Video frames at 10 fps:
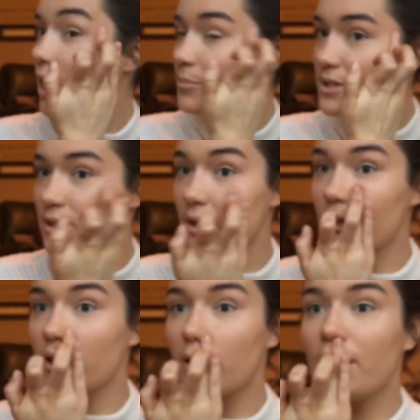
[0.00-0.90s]
helps, I
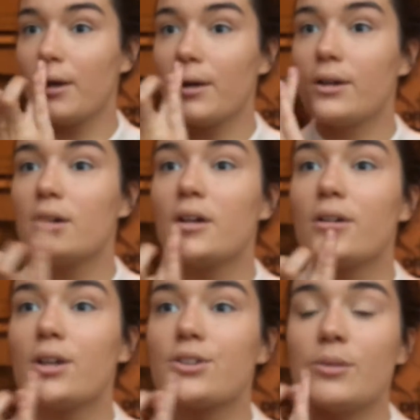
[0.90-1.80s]
think.
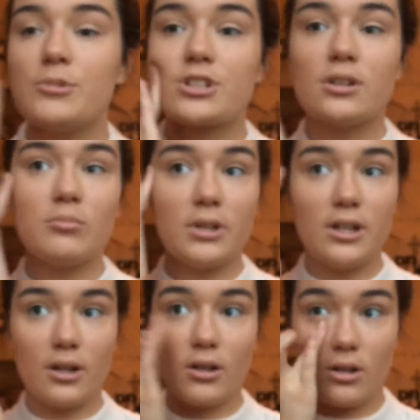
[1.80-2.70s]
So I'm just gonna
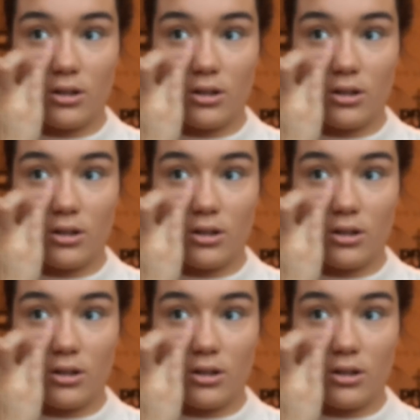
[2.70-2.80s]
be